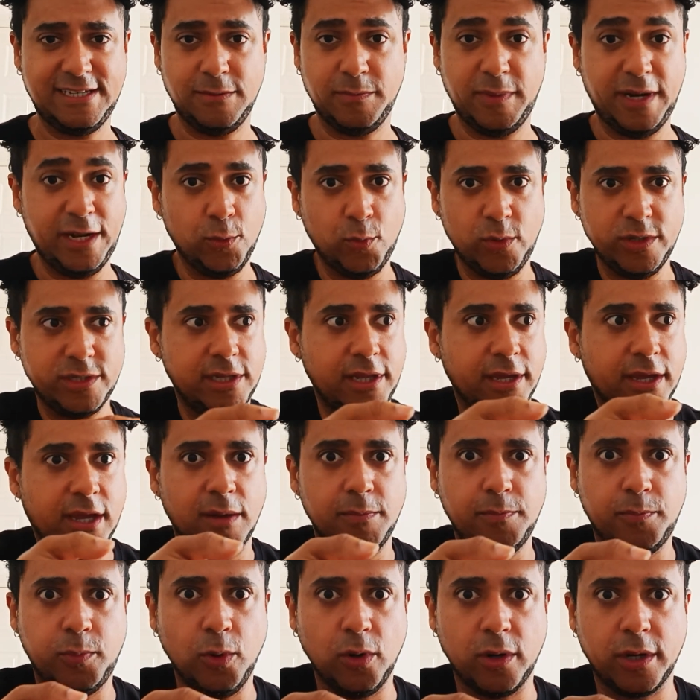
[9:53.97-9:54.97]
But it was like
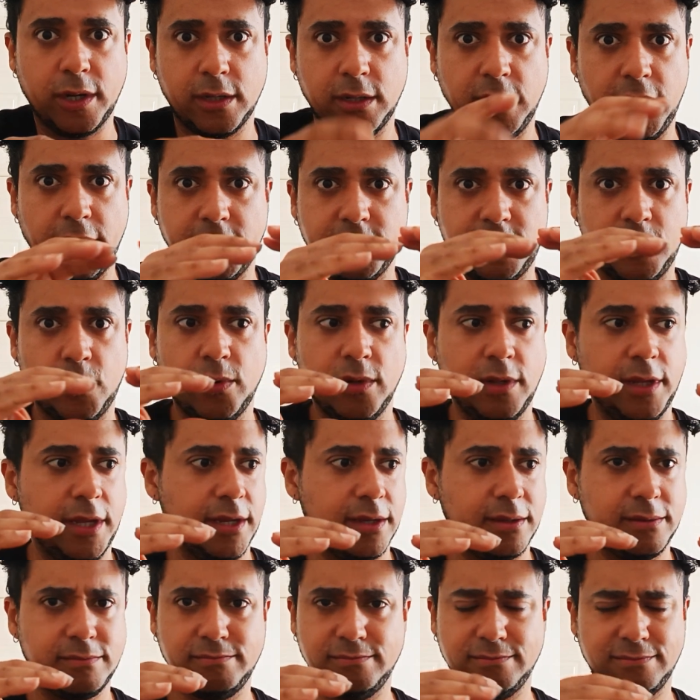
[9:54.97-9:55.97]
a book. There
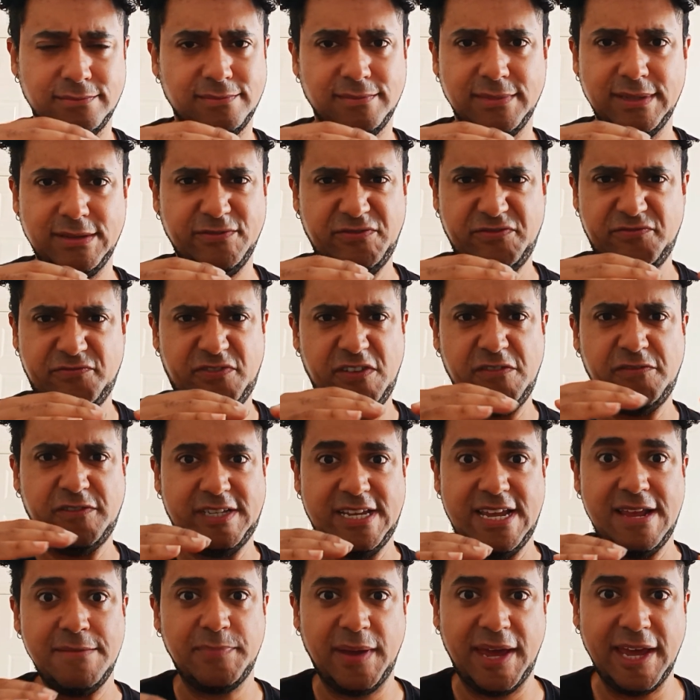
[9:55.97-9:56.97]
were
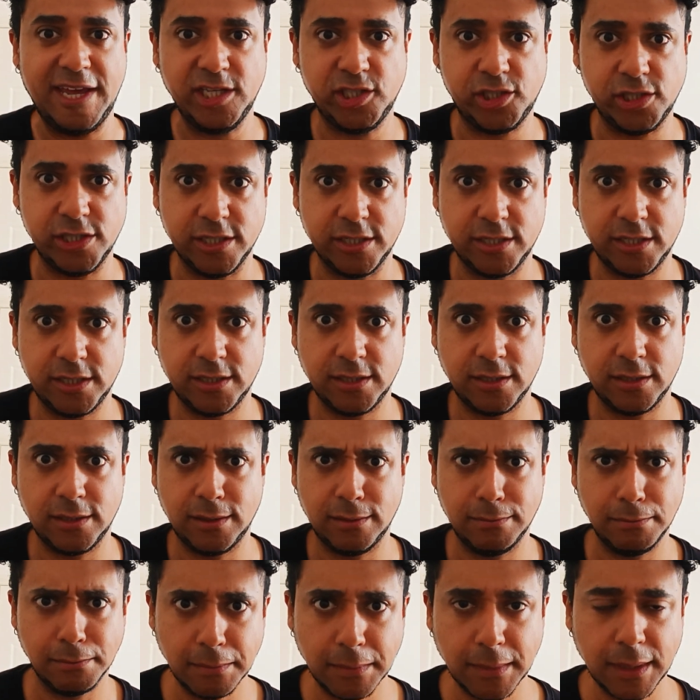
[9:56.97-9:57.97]
15 pages
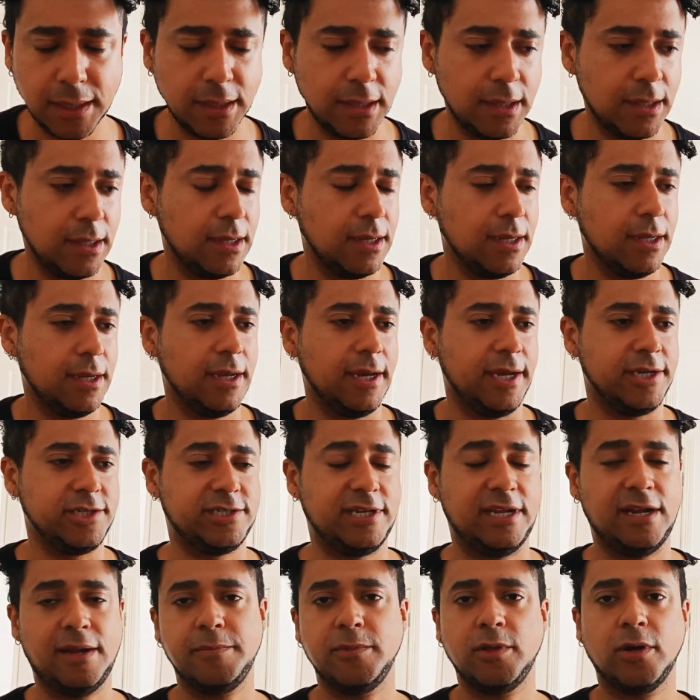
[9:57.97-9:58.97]
And
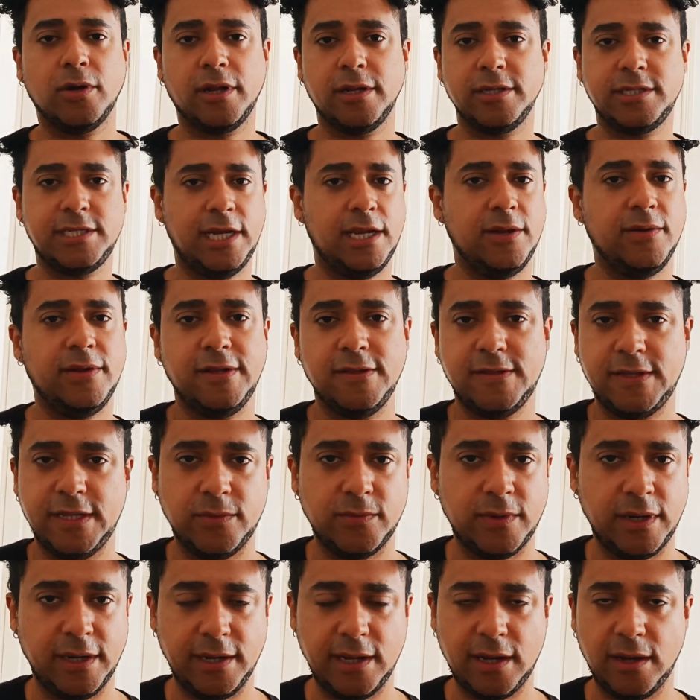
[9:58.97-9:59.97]
she said, I'm not going to tell you
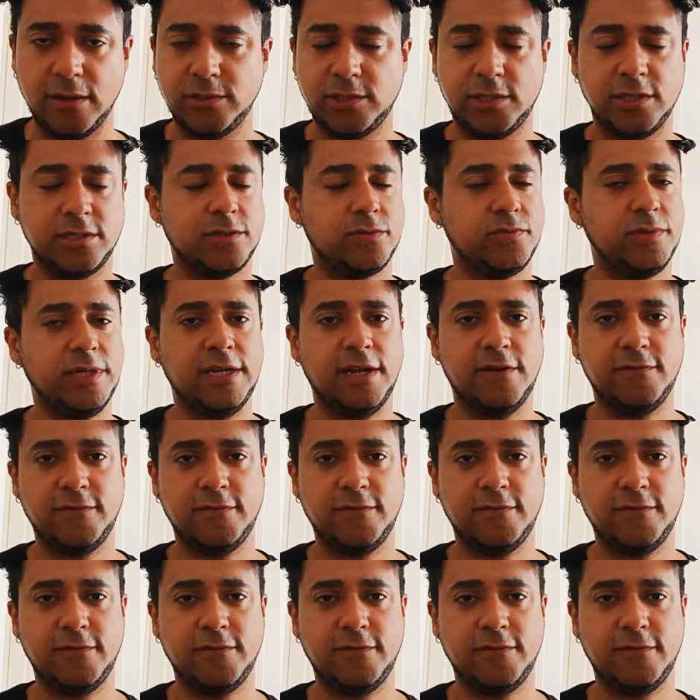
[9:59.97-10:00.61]
anything right now, just read